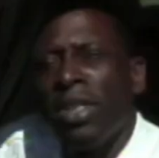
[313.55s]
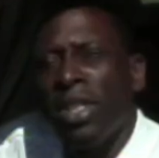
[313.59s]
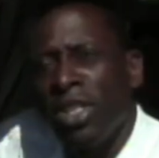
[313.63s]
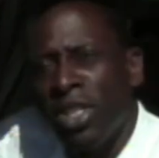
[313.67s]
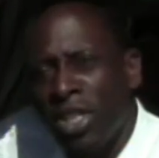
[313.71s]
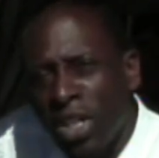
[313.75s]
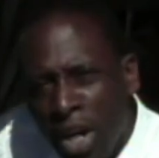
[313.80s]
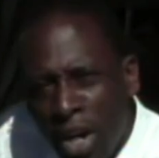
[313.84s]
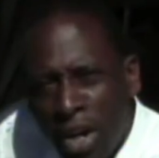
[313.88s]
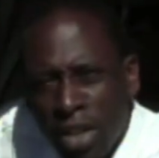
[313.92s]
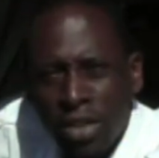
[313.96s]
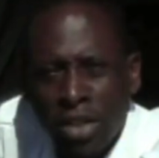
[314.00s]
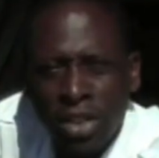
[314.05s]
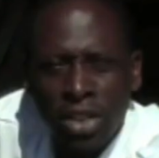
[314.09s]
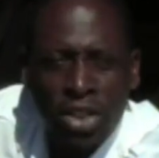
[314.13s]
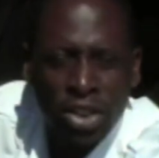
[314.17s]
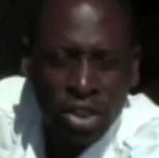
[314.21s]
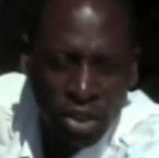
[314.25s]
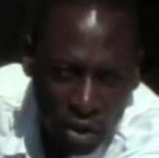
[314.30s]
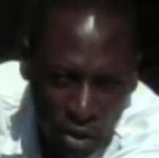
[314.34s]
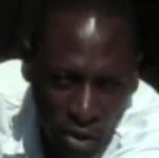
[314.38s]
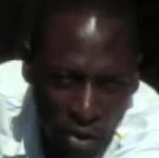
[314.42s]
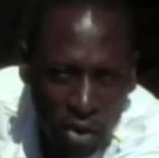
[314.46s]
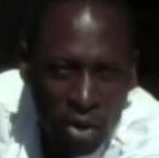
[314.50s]
The Jersey
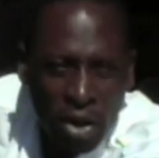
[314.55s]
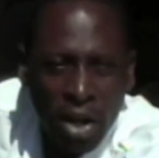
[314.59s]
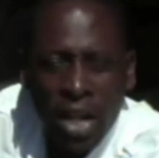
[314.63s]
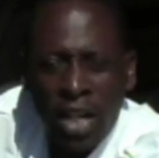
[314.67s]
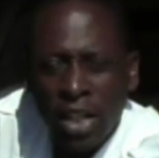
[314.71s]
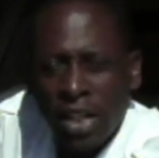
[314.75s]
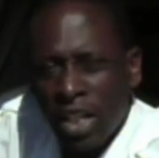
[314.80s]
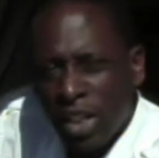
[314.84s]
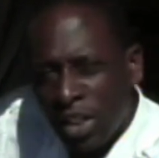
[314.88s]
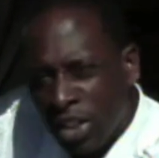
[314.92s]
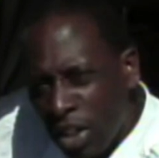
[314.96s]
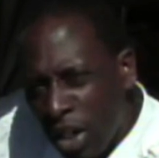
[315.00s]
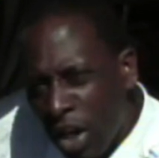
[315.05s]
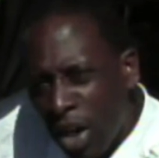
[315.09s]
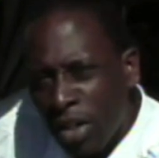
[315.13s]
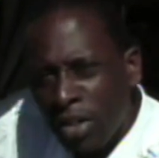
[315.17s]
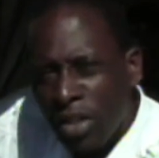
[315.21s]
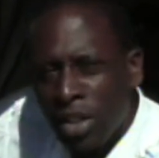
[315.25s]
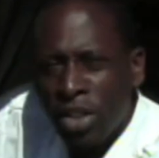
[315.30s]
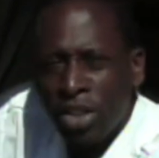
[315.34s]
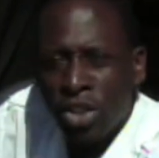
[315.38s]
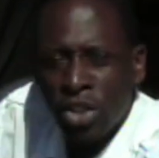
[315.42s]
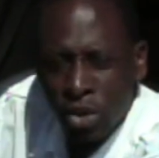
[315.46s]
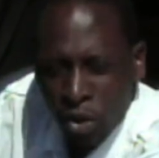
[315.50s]
Shore, the
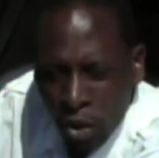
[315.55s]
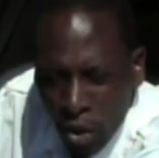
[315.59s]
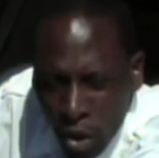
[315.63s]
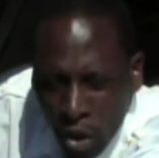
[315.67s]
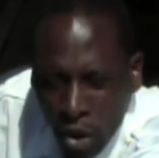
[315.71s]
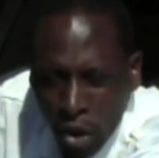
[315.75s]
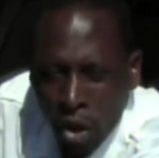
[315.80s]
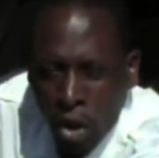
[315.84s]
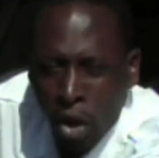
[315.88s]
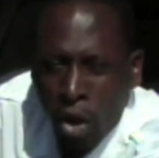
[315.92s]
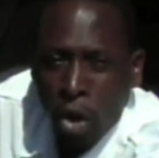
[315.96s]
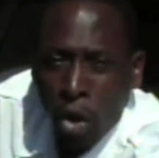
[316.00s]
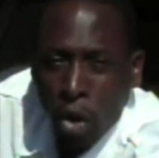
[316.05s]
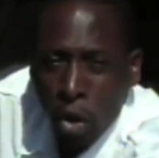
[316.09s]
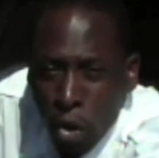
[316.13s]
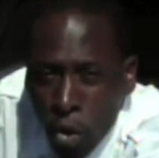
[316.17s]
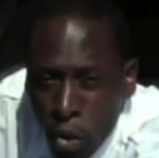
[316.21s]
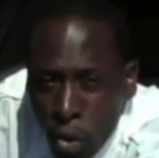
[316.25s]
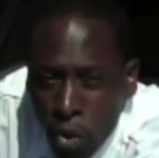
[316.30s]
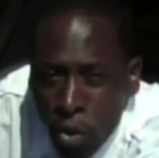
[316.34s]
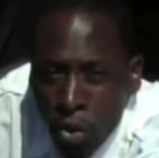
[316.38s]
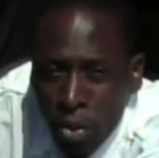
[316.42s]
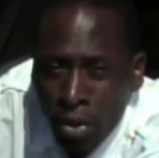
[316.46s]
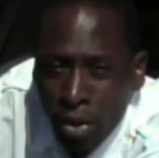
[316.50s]
Jersey Shore.
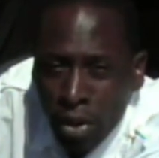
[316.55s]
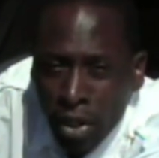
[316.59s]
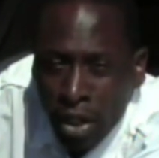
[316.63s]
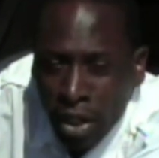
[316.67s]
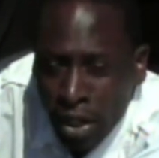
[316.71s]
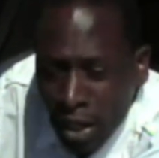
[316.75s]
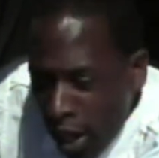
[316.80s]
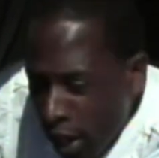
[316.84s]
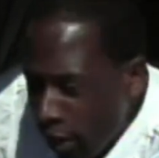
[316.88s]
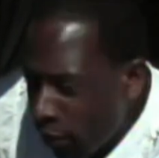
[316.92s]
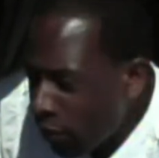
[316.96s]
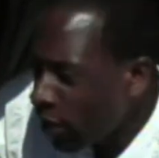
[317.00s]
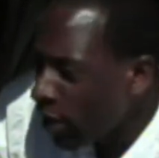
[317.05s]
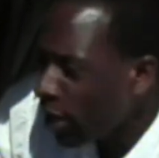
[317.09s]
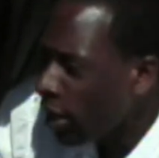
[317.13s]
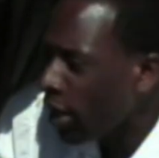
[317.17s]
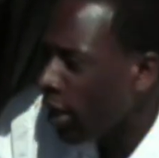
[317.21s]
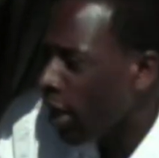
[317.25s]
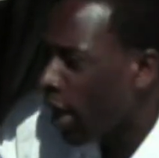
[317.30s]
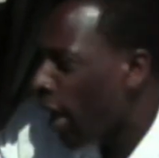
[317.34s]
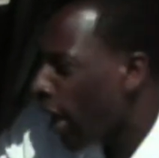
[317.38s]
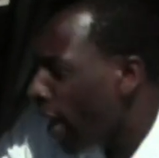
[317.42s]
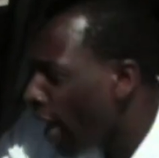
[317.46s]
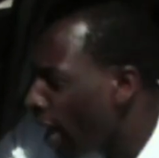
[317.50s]
Who could ever
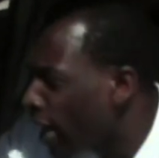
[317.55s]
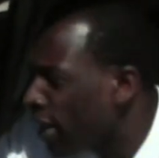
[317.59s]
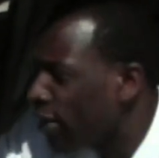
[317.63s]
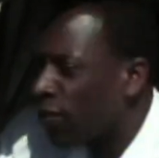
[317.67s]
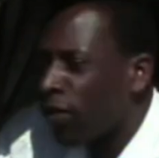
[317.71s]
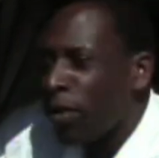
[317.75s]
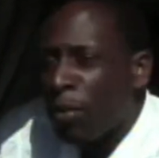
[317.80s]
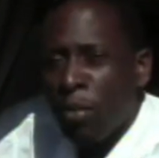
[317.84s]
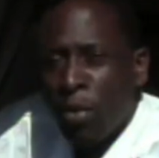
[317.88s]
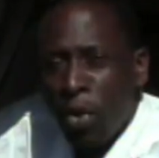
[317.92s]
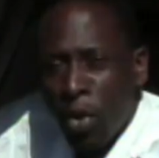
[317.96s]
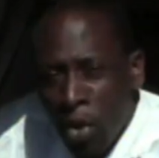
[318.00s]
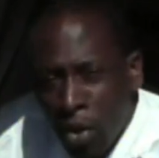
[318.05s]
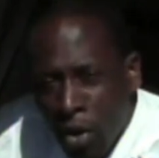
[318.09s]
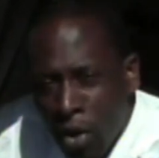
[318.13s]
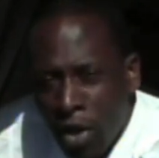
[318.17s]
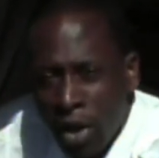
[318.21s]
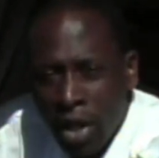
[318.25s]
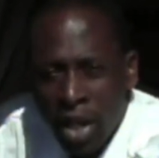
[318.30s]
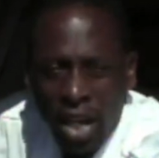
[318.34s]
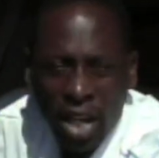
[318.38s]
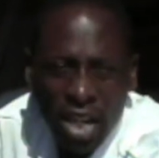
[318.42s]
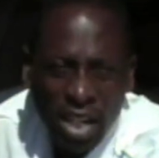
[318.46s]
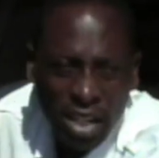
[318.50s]
ask for more?
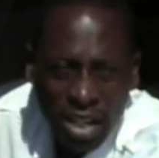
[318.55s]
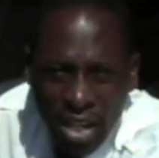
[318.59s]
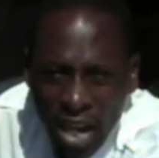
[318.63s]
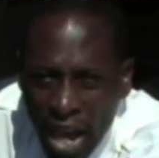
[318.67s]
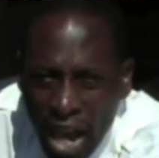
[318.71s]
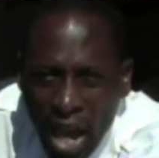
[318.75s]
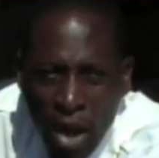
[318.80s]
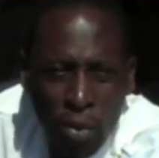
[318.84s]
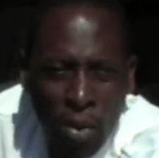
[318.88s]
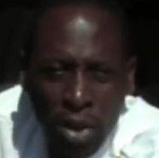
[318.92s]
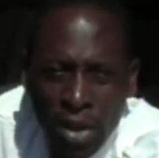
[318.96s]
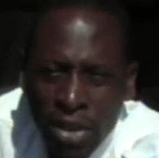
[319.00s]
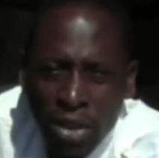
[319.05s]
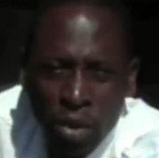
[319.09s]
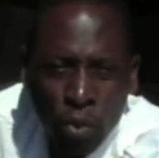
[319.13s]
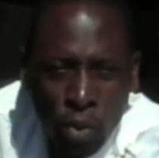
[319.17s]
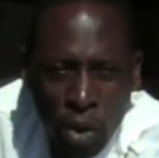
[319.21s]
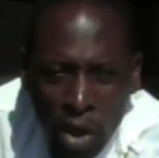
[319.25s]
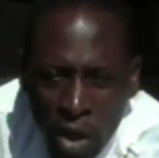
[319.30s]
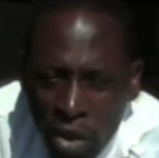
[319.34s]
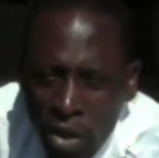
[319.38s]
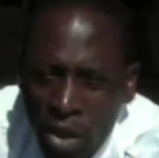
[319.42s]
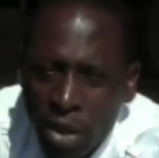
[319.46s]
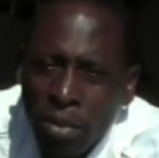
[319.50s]
Yeah, I
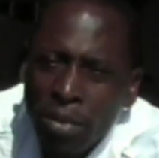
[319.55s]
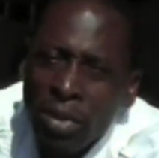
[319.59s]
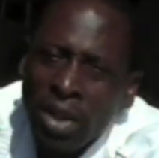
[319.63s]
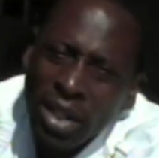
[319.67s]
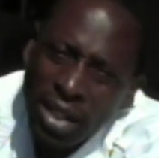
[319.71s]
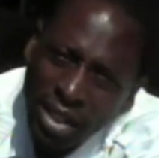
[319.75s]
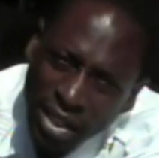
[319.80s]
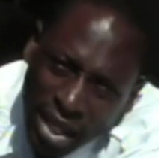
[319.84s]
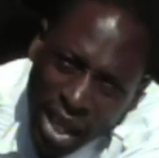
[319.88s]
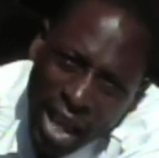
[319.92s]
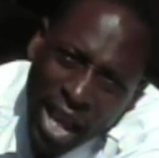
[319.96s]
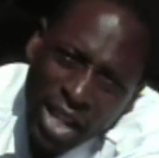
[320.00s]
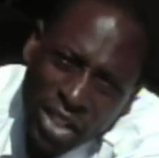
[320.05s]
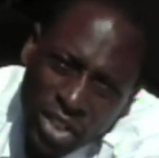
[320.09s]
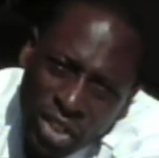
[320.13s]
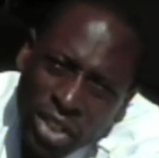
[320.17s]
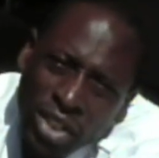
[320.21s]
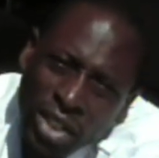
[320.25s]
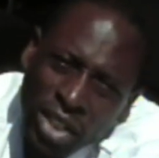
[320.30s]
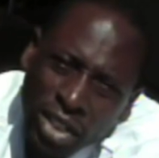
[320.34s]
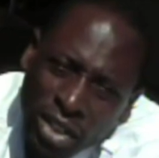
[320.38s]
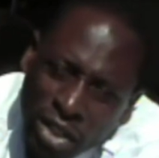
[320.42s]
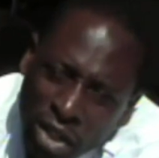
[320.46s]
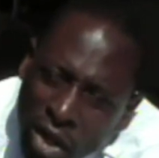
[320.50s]
wasn't welcome. Yeah,
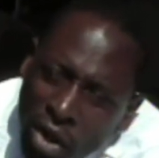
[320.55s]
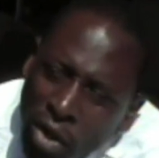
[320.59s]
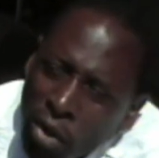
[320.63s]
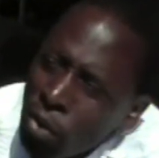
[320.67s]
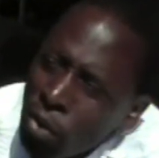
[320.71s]
I should have